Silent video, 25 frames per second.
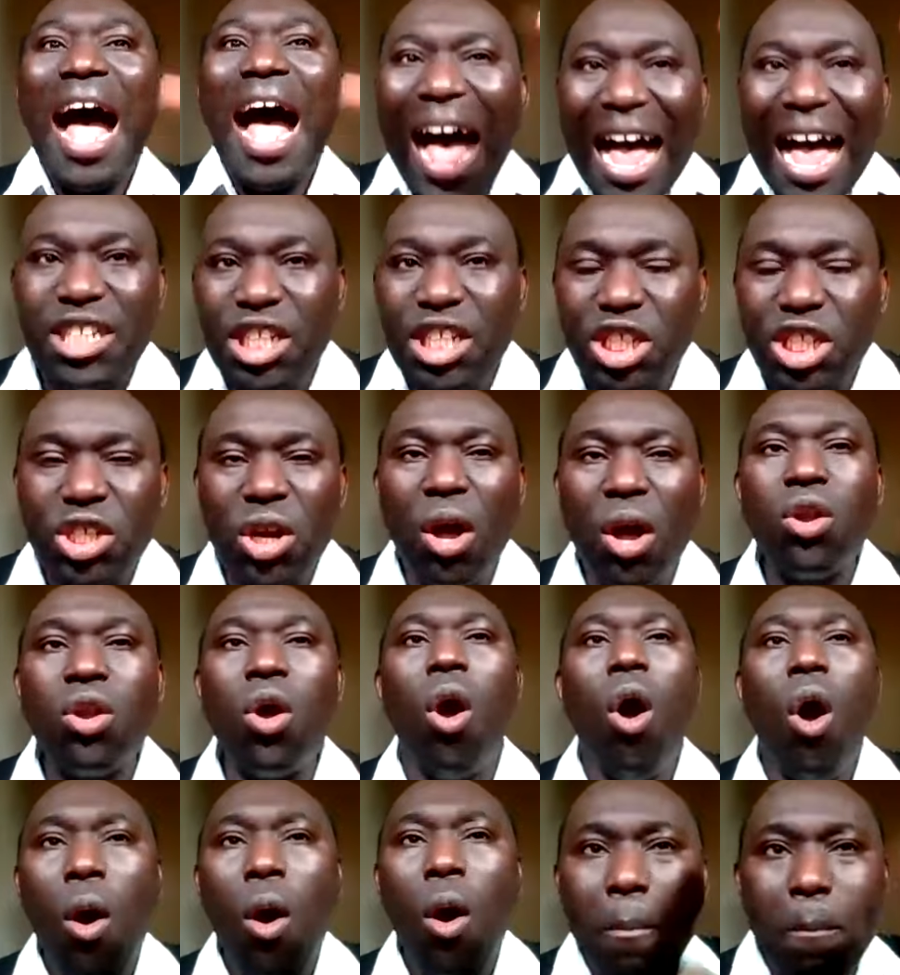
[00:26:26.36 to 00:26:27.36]

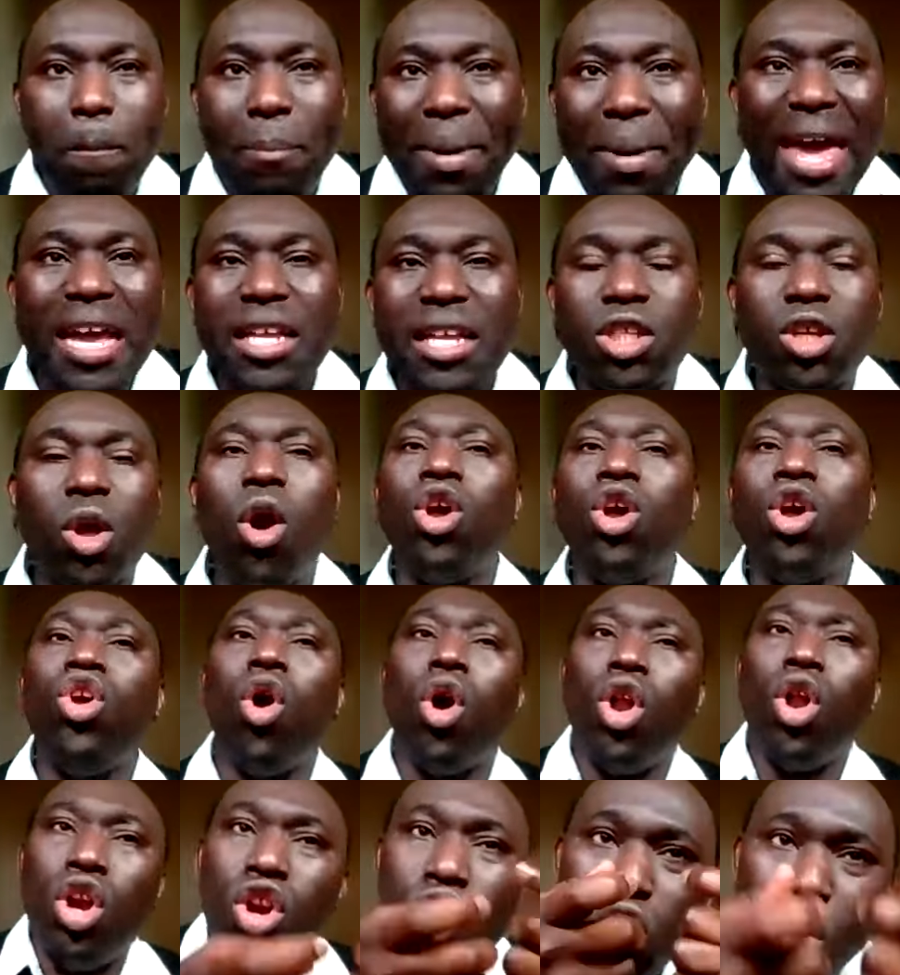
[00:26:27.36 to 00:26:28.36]
Action based on
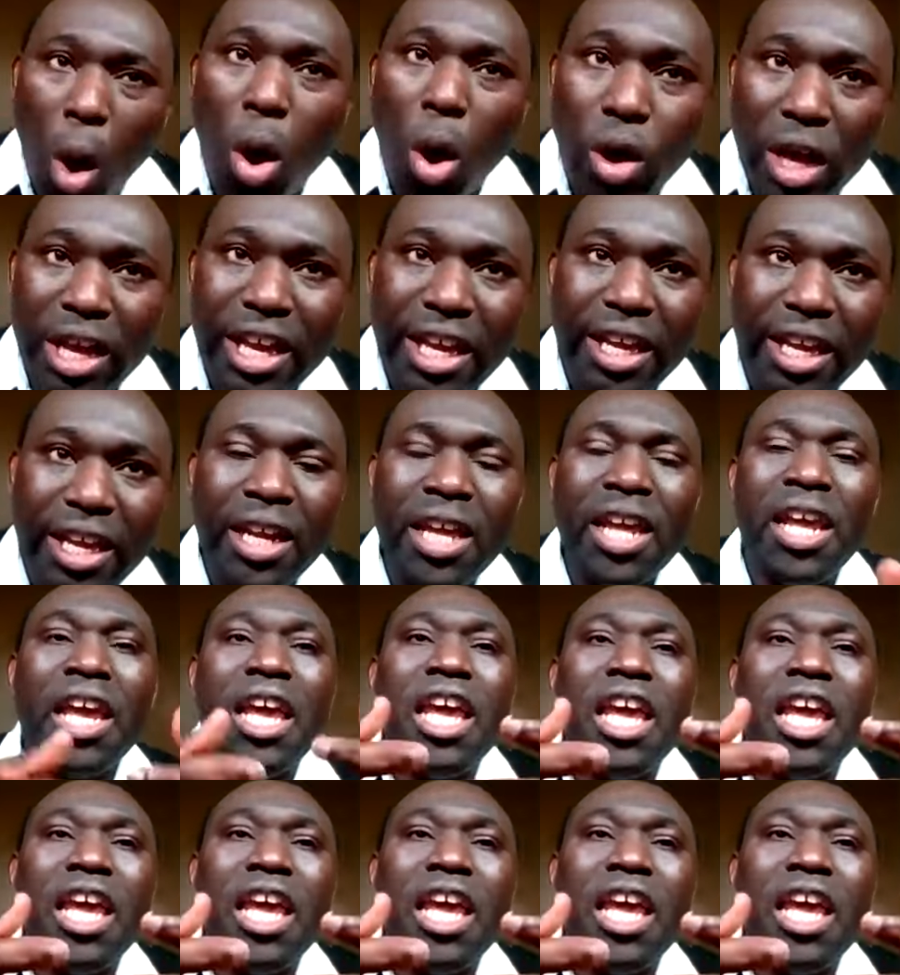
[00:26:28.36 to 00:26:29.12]
your knowing